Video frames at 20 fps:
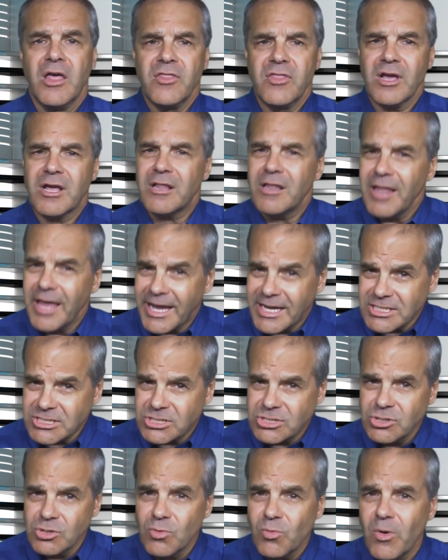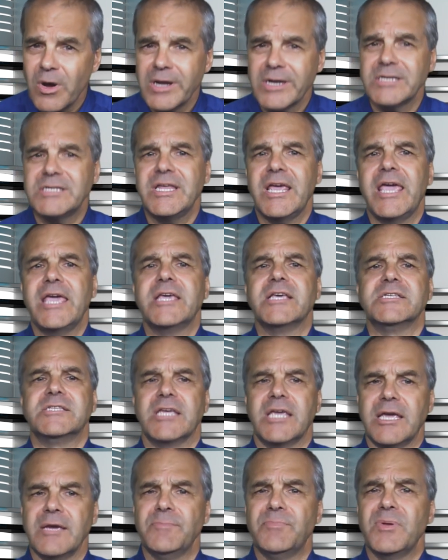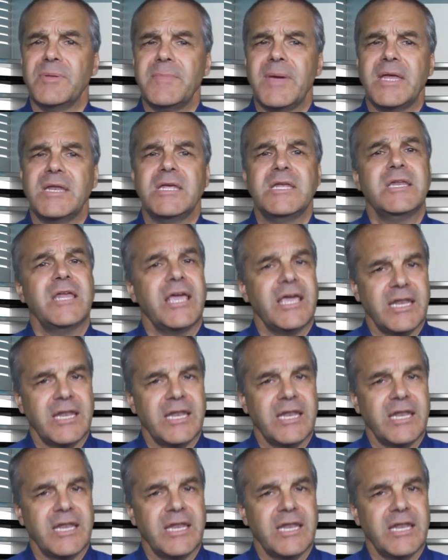The class you want to take is Implementing